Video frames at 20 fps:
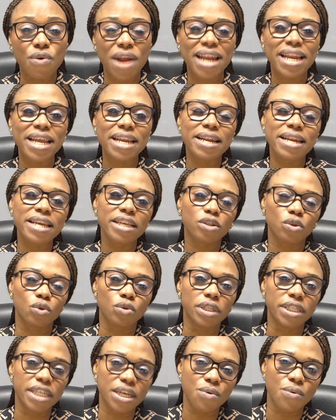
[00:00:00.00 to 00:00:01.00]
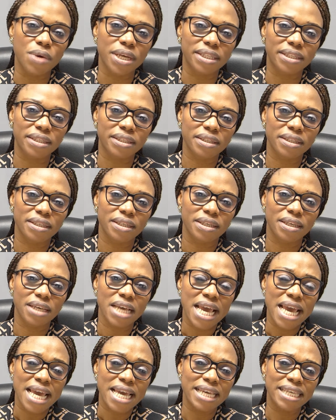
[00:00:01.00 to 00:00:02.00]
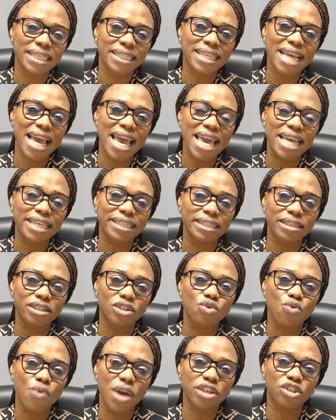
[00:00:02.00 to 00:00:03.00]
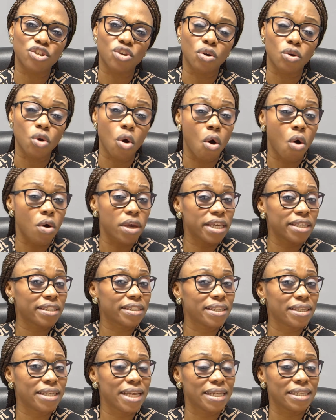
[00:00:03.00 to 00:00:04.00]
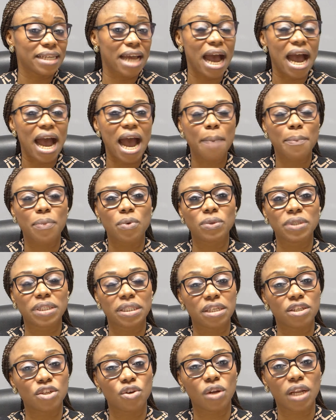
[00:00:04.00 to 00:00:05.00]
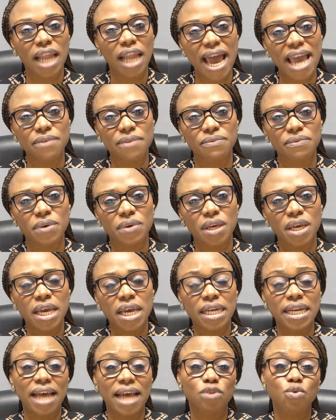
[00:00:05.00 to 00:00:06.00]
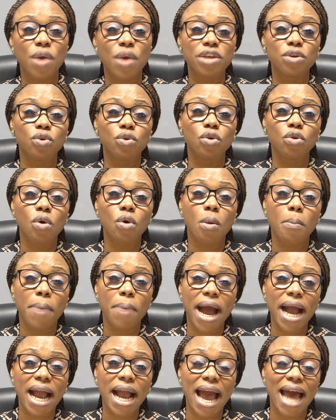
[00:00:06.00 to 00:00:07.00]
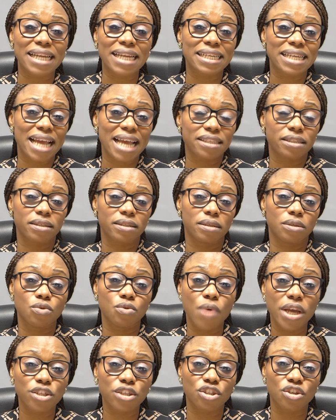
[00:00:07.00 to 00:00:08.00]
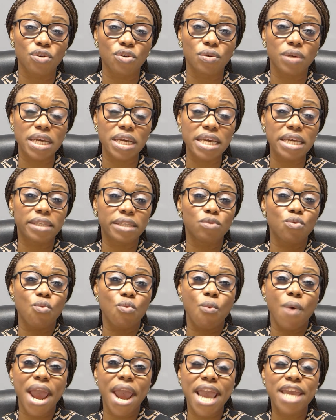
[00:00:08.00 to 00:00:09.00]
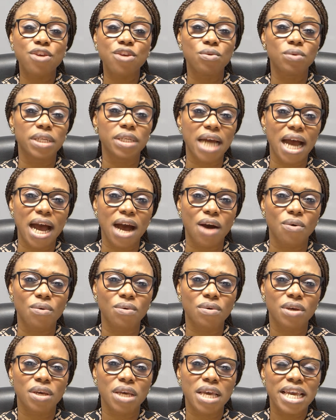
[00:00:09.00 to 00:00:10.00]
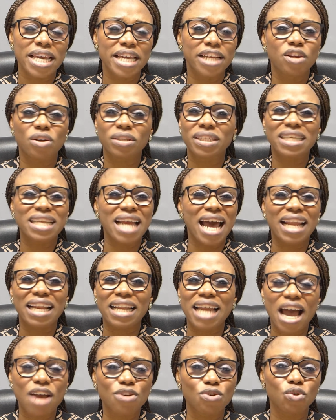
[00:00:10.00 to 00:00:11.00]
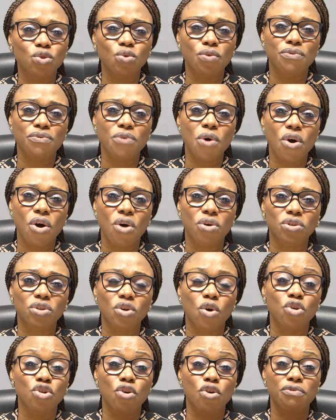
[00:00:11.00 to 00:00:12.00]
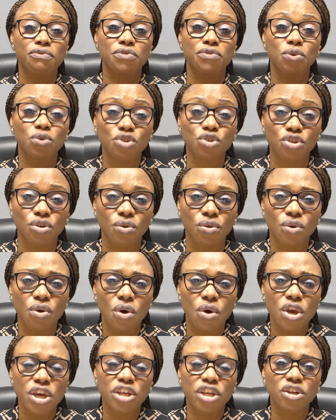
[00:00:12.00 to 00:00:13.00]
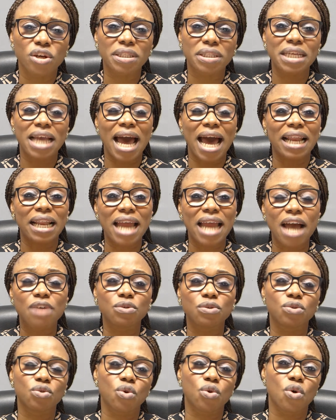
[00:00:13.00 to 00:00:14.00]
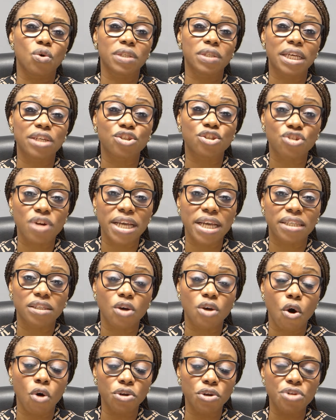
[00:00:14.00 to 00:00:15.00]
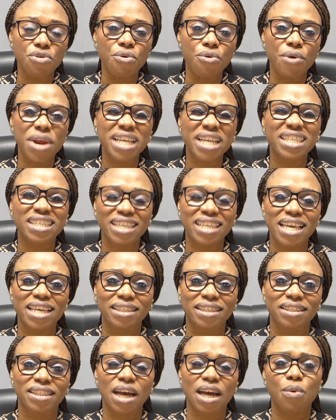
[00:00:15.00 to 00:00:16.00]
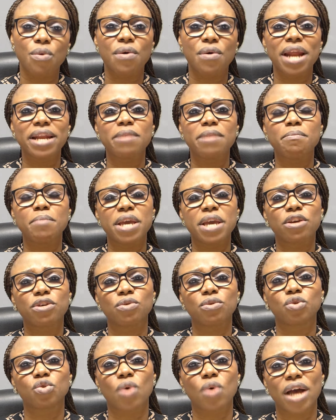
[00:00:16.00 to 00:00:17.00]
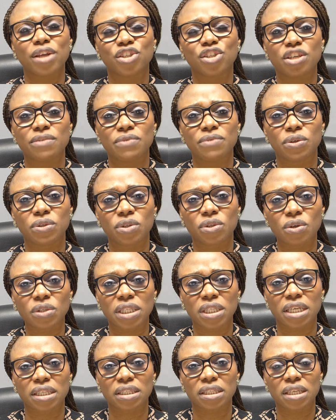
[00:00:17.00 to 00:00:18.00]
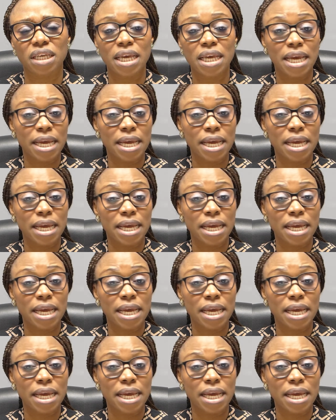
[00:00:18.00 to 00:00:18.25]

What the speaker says: really need to deal with? Is there a situation or incident that happens in your life that when you look back at that situation, it weighs you down? It doesn't allow you to focus on your future. It doesn't allow you to concentrate on the real things that will really make you to achieve your success.